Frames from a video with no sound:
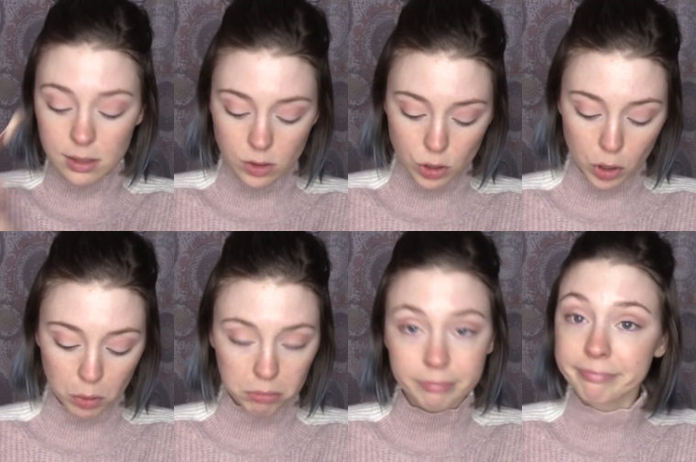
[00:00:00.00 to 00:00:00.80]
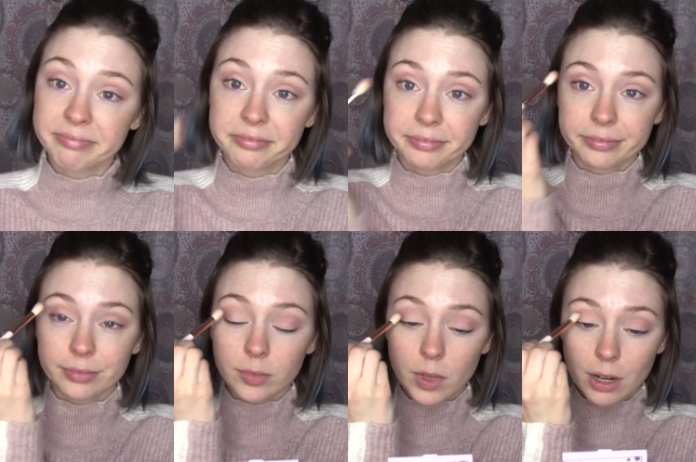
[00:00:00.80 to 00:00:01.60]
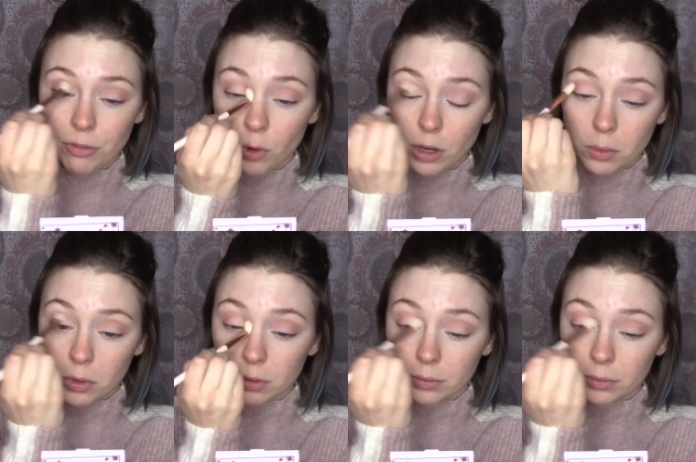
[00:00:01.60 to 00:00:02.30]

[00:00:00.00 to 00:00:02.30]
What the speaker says: so and affordable.